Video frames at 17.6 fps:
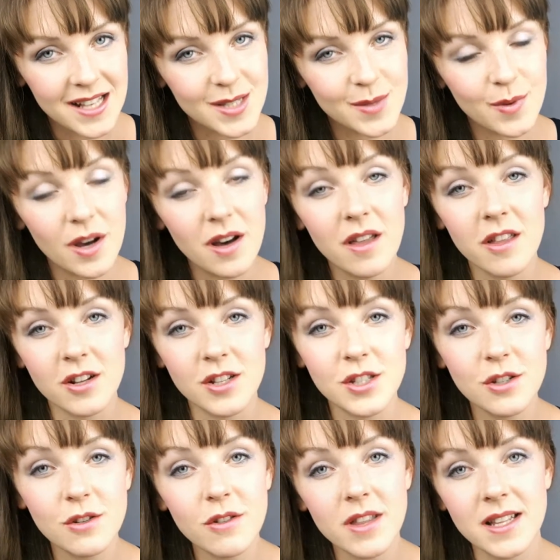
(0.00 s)
As well,
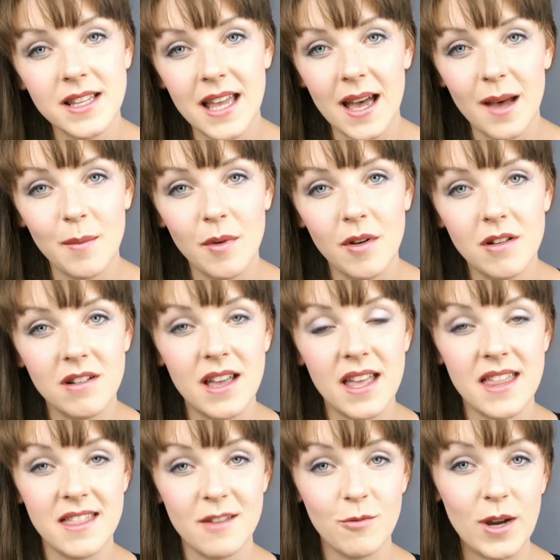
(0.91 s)
their tooth
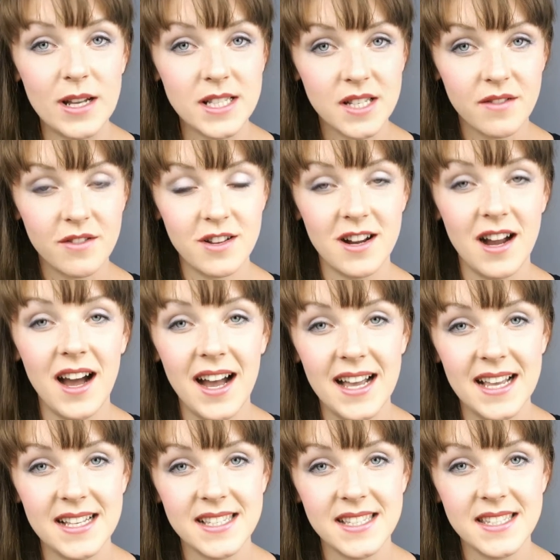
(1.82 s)
enamel and the whites of their
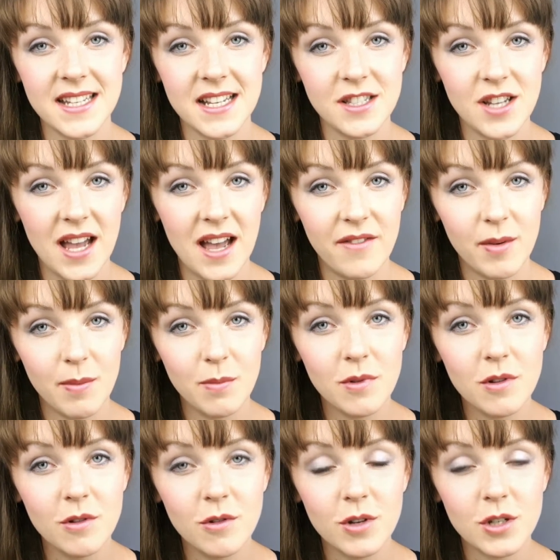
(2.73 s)
eyes tend to have a
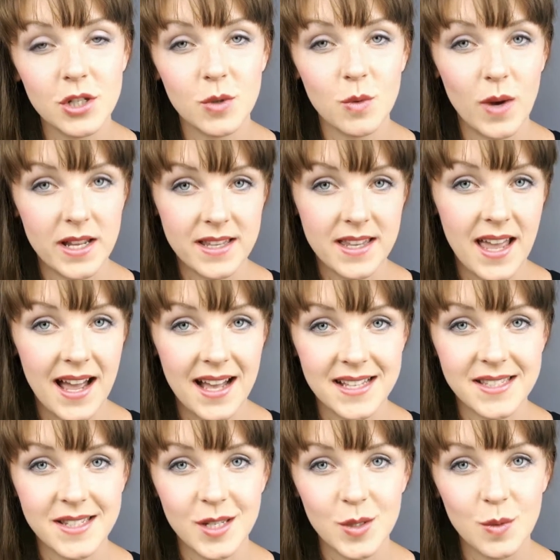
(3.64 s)
bluish white
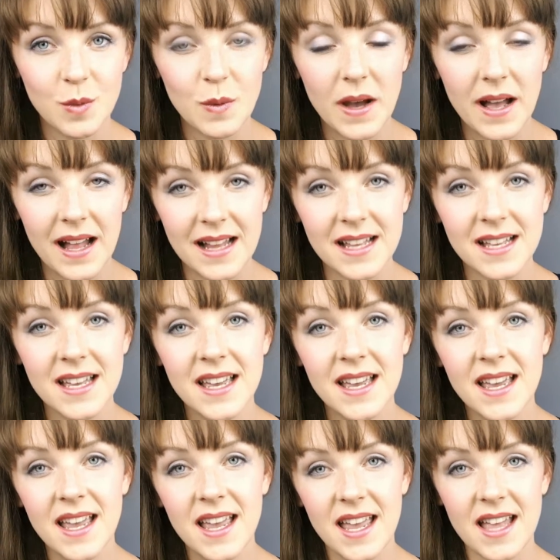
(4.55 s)
cast as well.
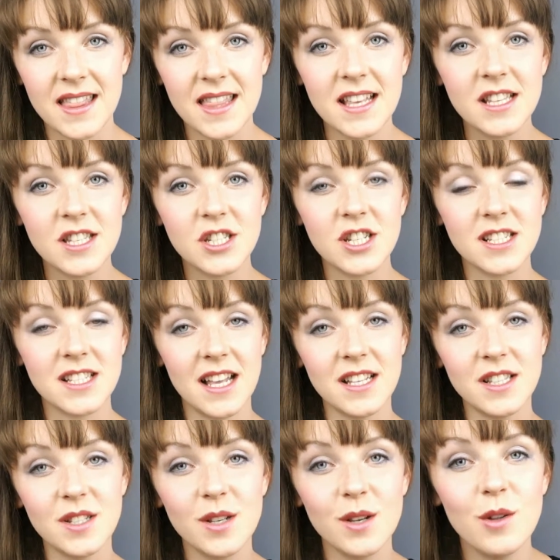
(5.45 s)
And this just
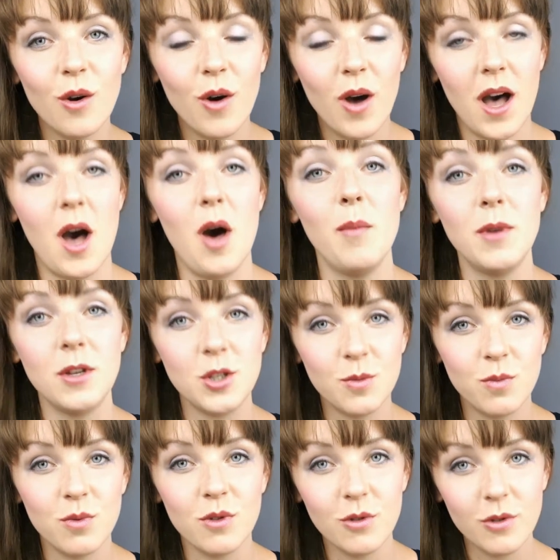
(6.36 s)
lets you know how
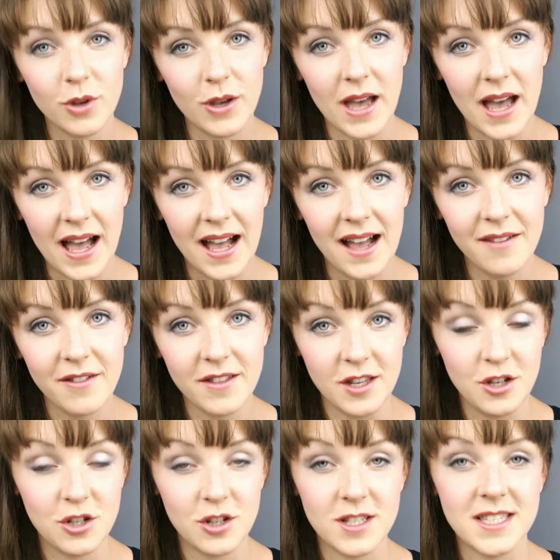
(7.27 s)
much blue you have,
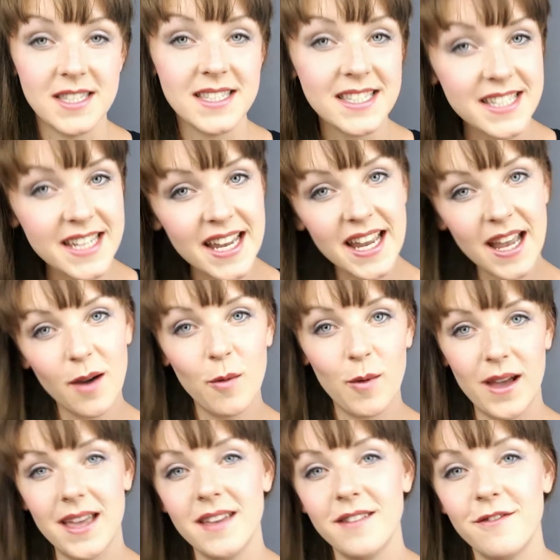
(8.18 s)
and you should stay
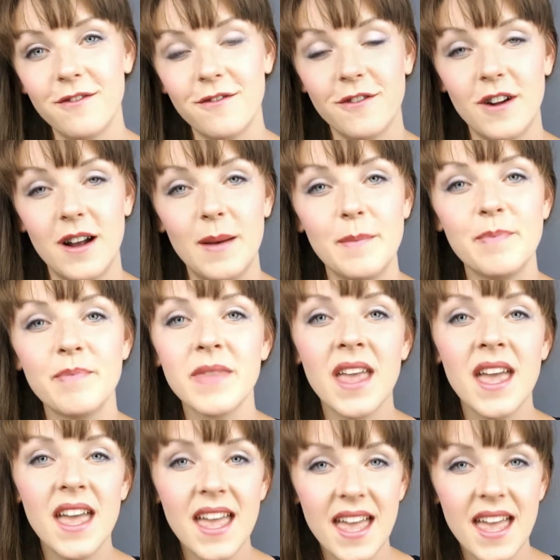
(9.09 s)
away from